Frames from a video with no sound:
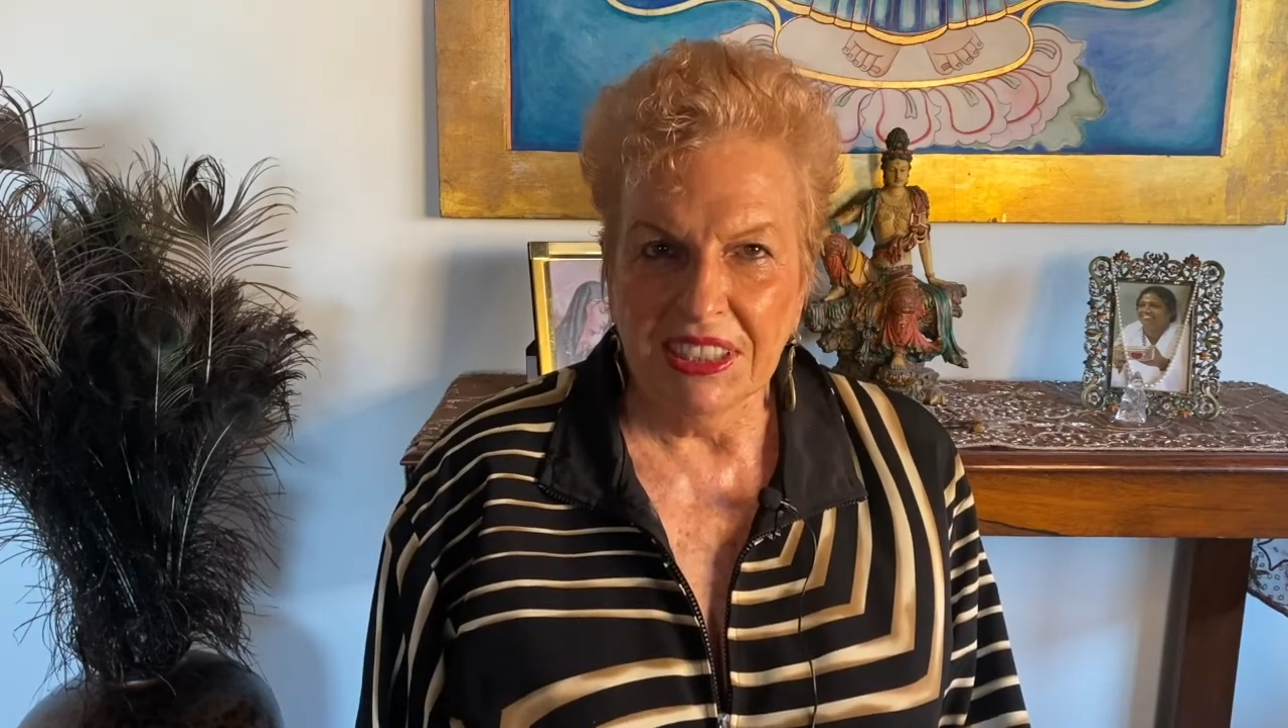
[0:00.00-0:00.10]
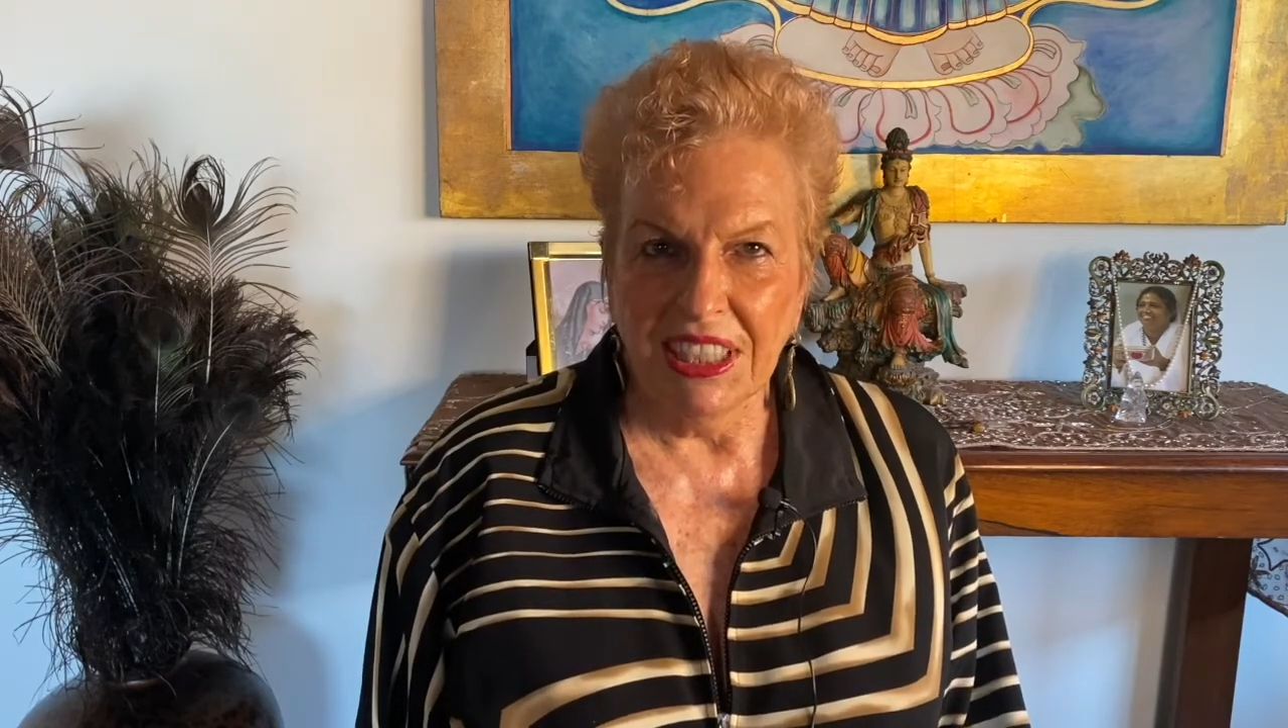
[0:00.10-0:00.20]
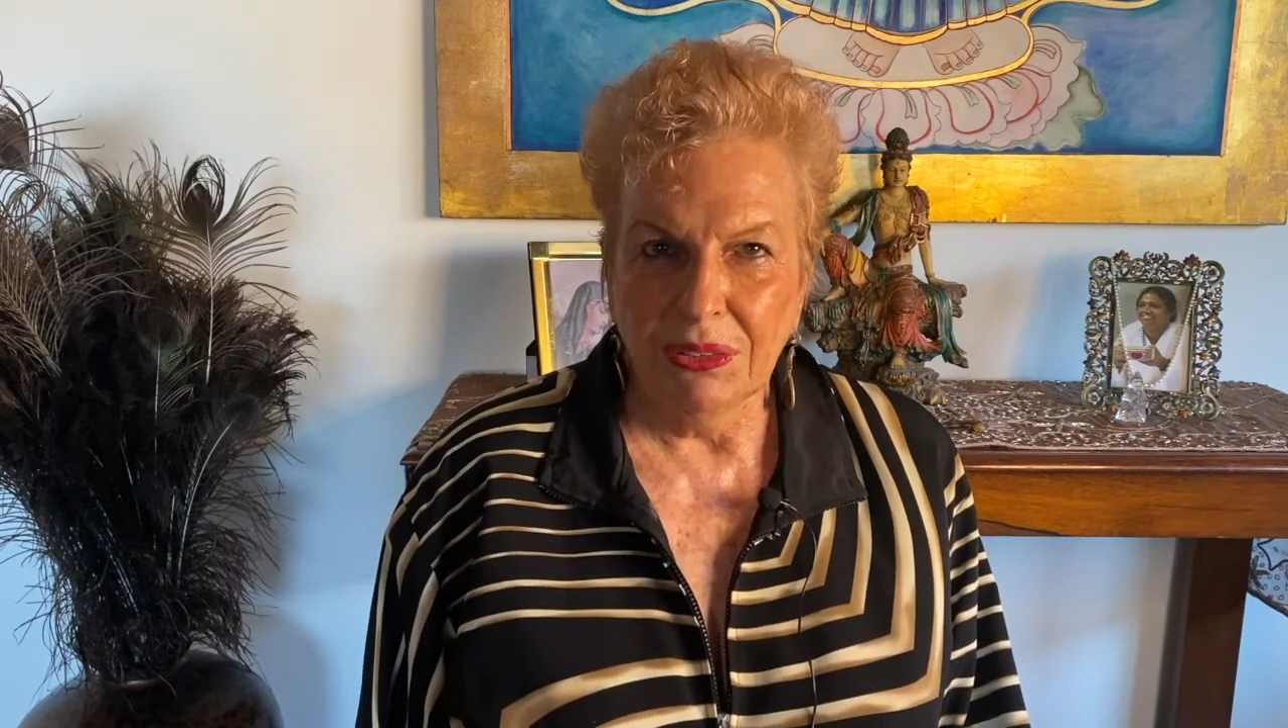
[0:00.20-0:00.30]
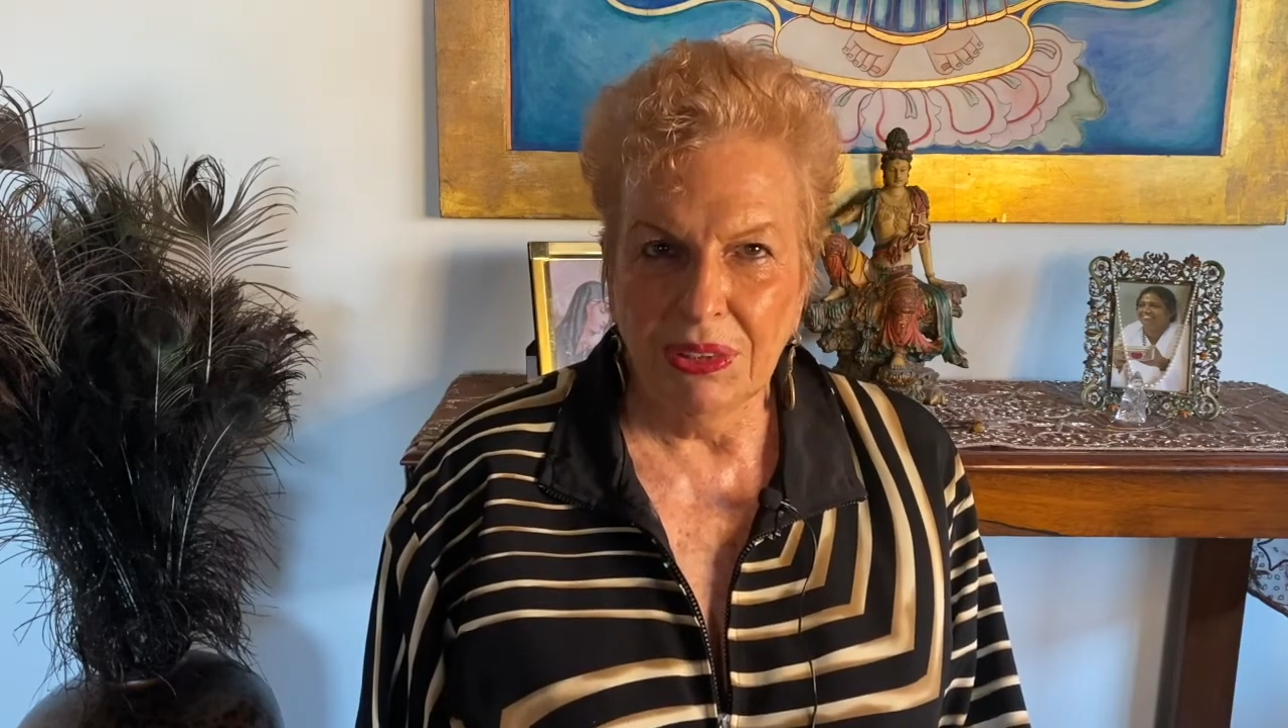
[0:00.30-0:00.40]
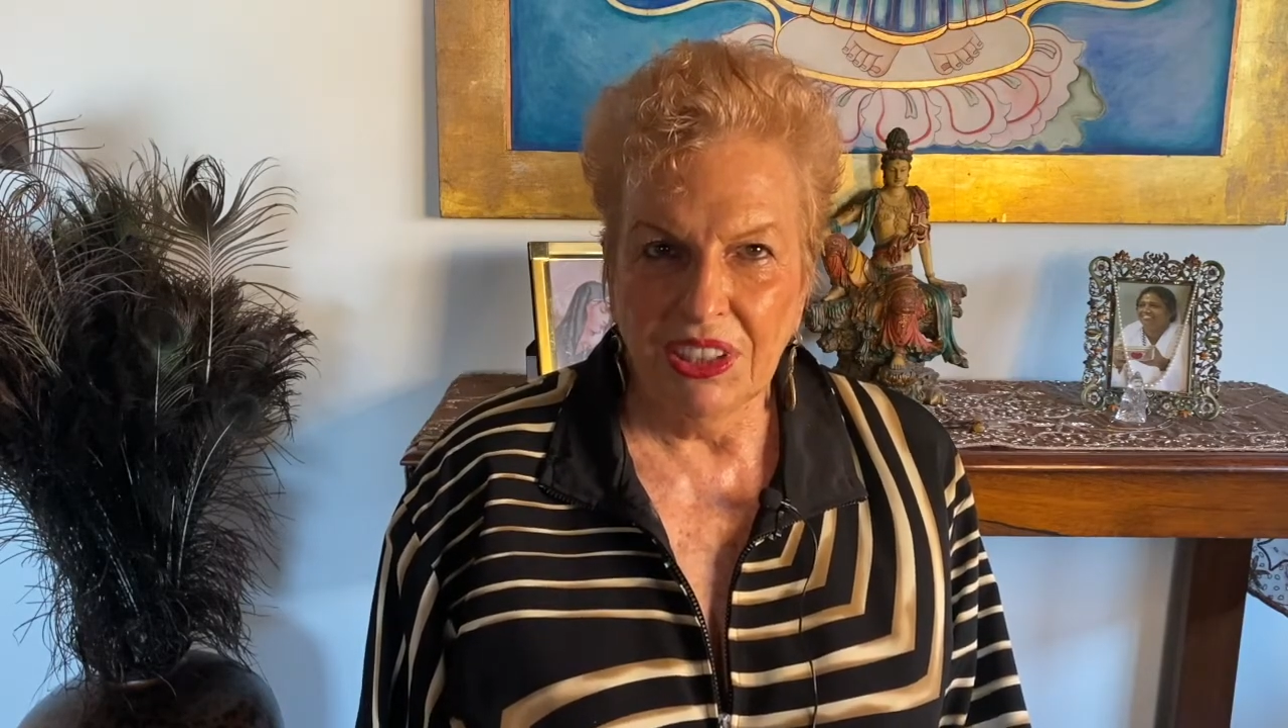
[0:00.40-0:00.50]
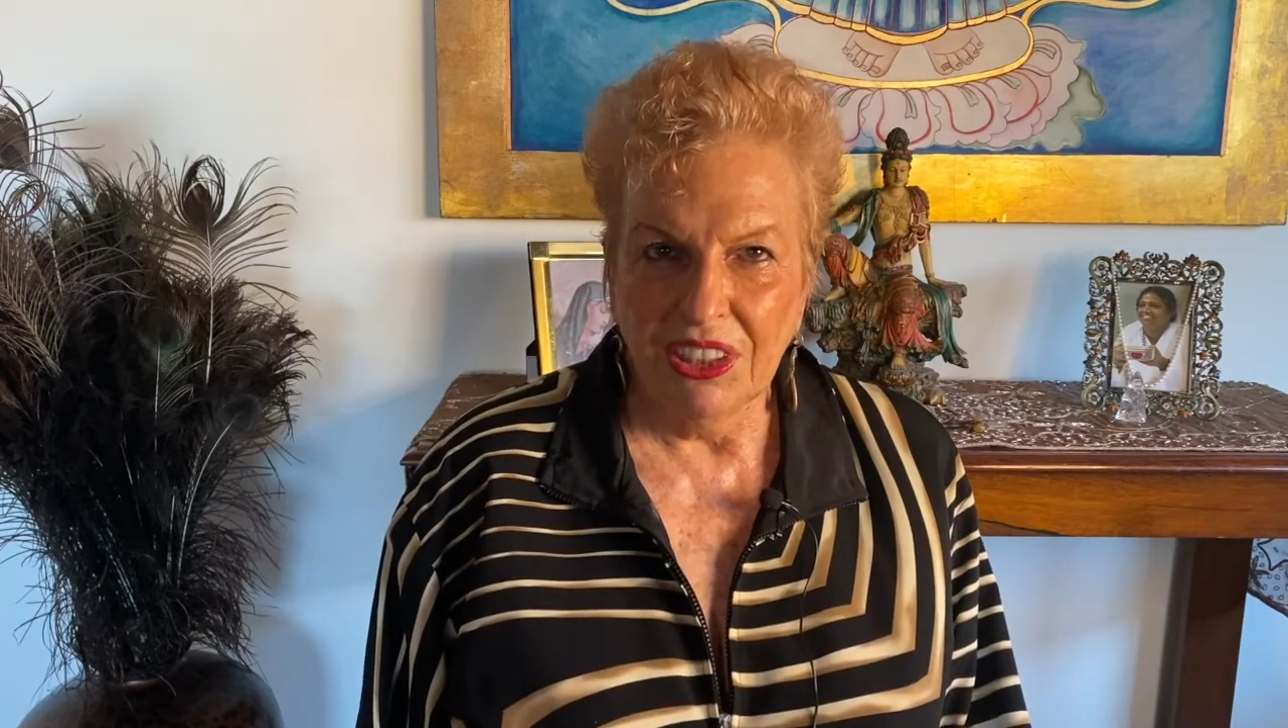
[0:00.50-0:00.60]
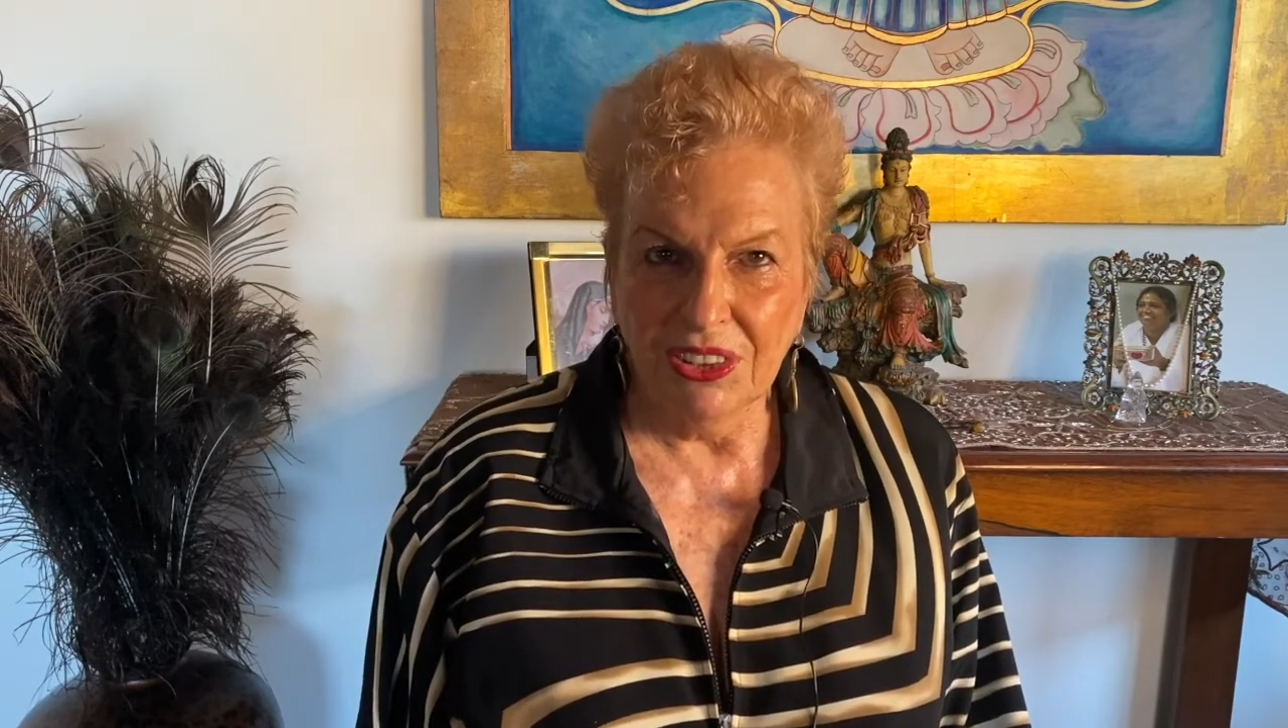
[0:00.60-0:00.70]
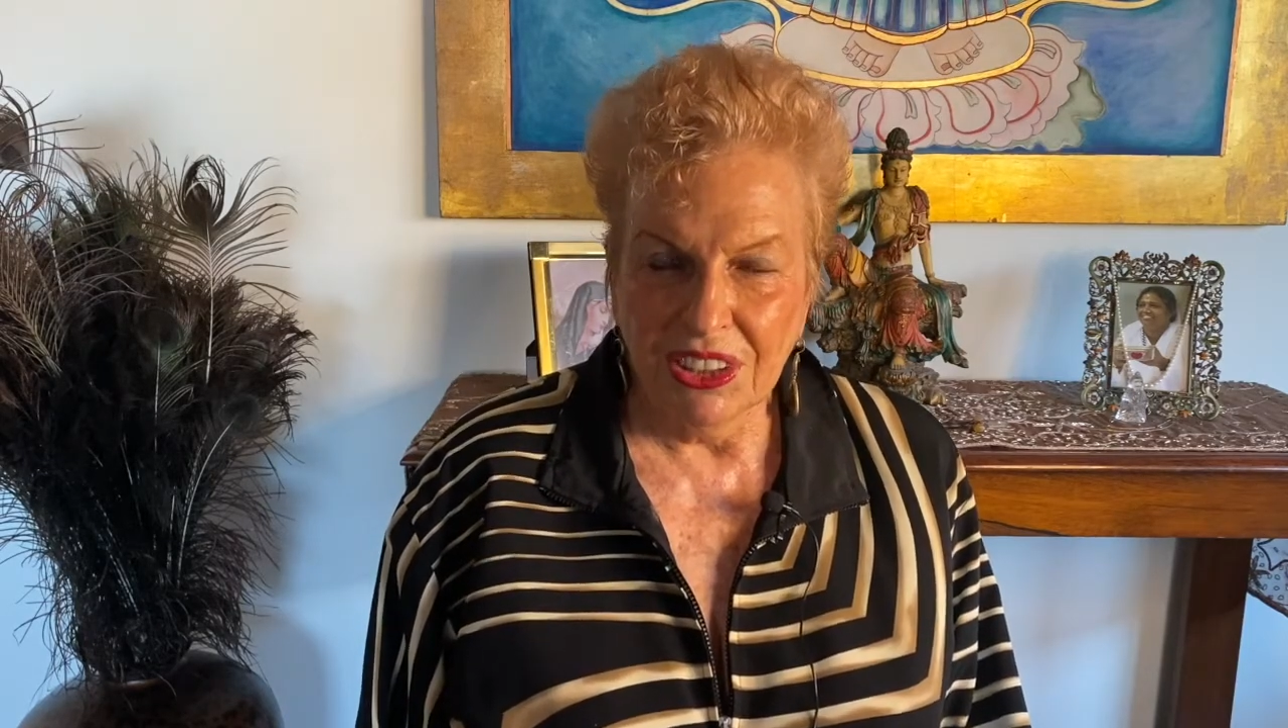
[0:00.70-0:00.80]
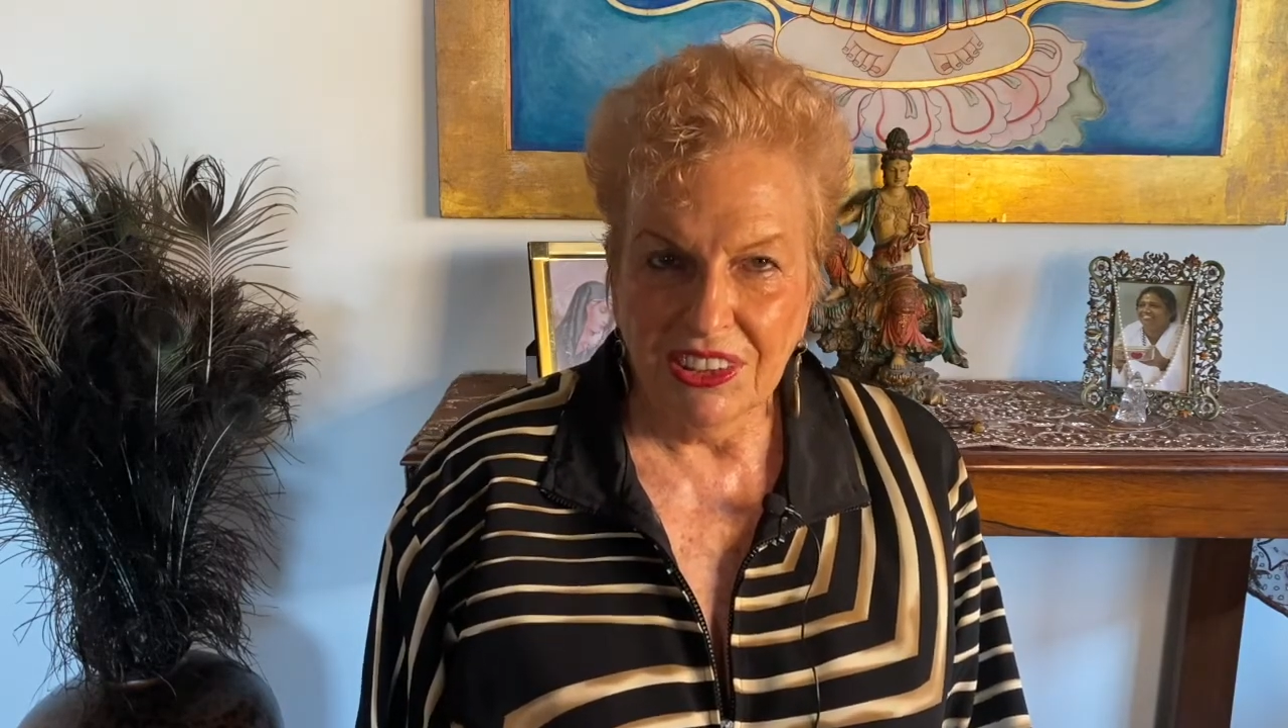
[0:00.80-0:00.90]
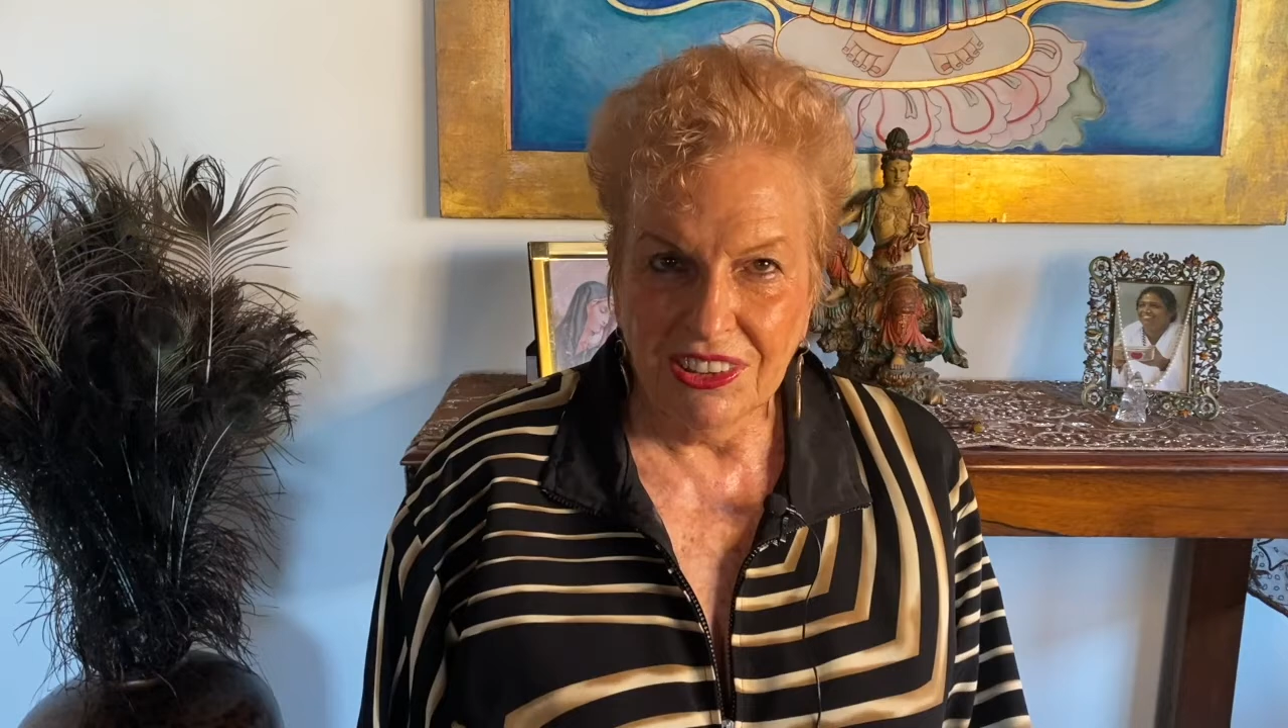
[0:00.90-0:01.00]
like we are
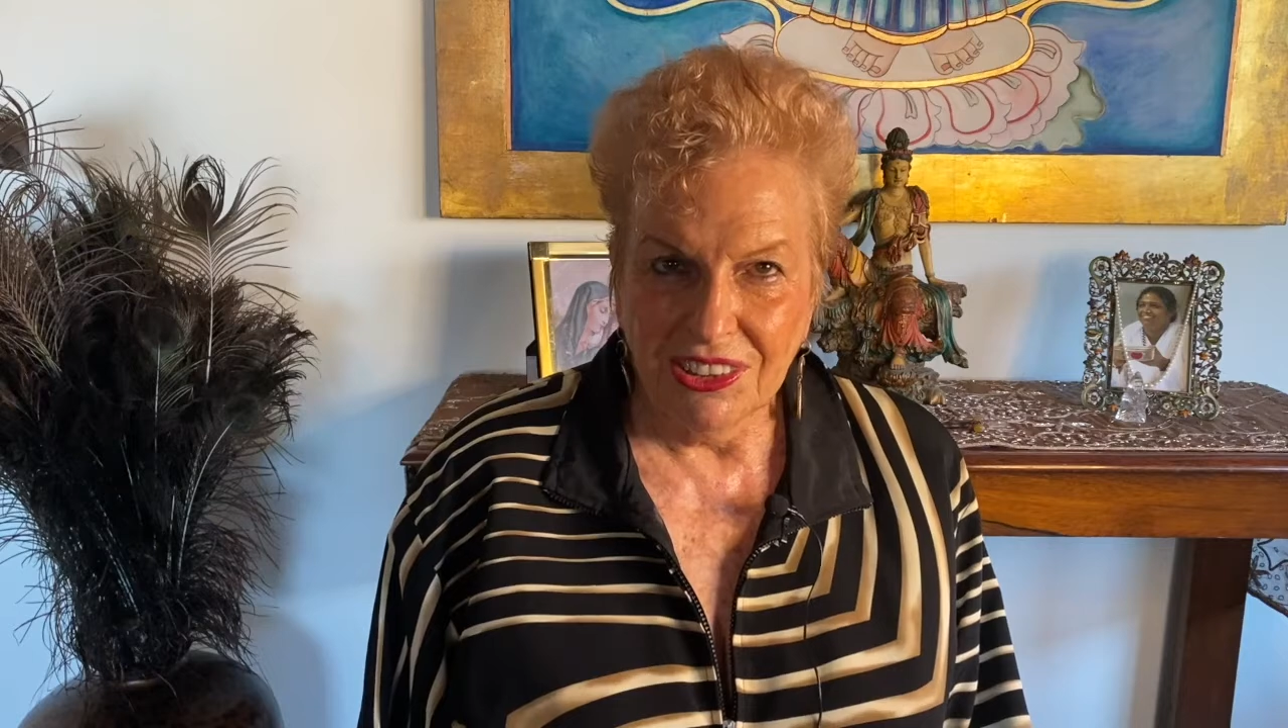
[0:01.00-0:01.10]
going to